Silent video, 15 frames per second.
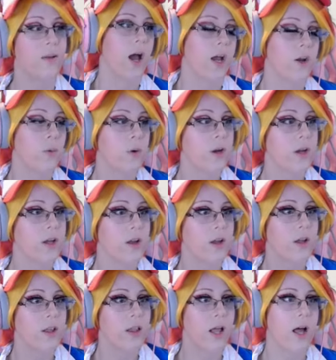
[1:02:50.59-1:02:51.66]
I know we're not gonna
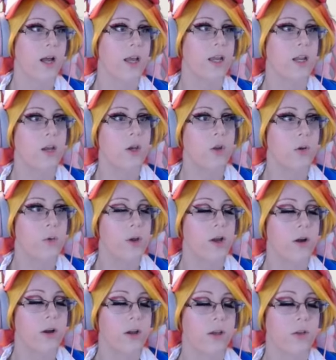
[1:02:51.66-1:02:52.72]
unlock any new
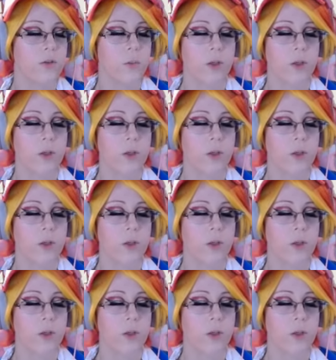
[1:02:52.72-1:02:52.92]
areas